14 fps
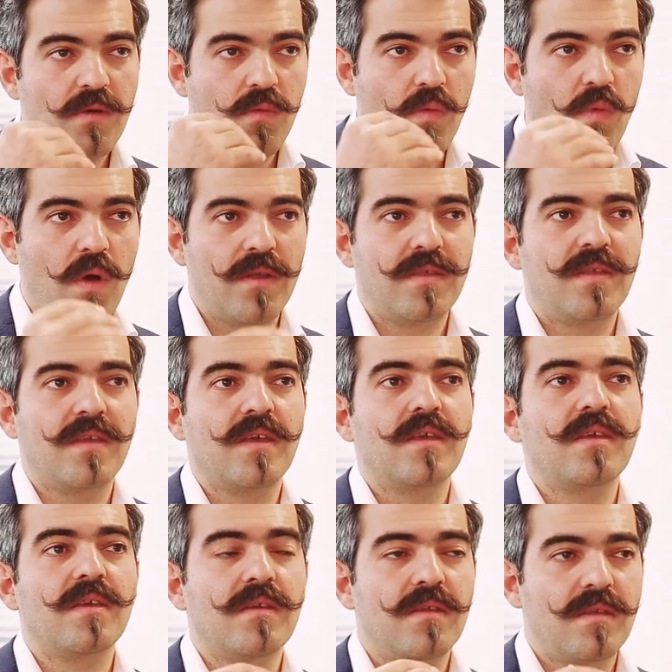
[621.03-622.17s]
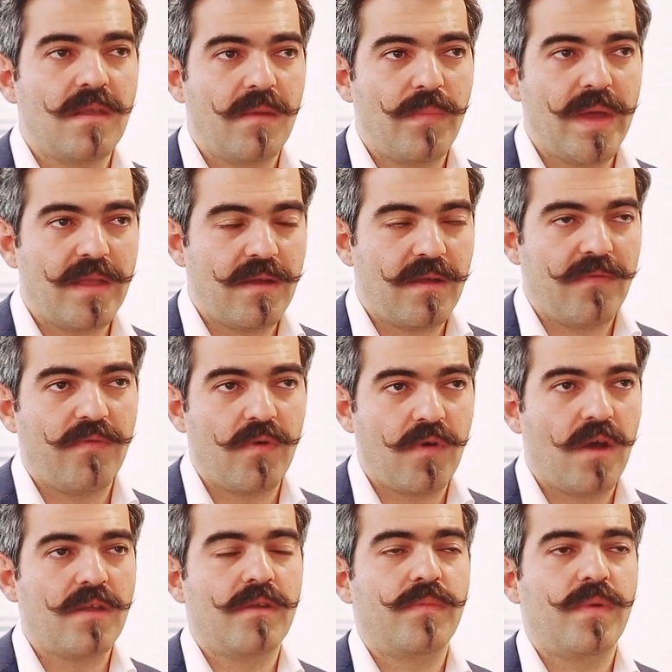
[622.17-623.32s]
wanting the better for
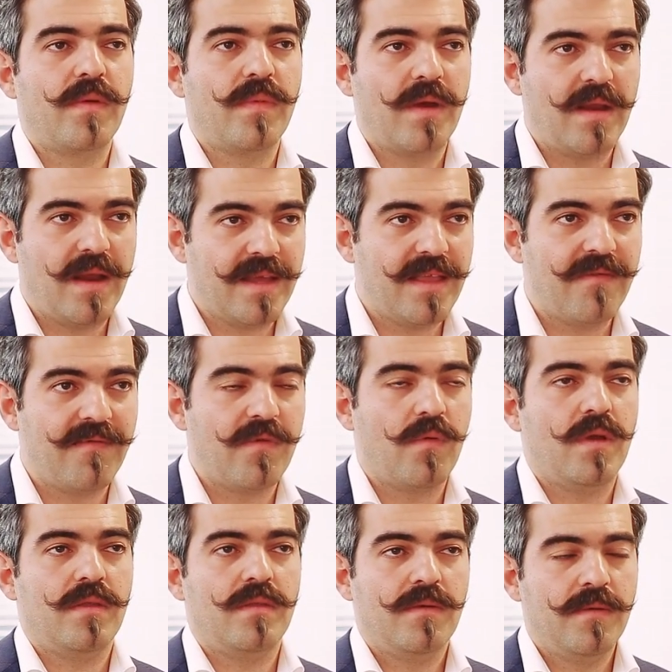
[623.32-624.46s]
other people and everyone.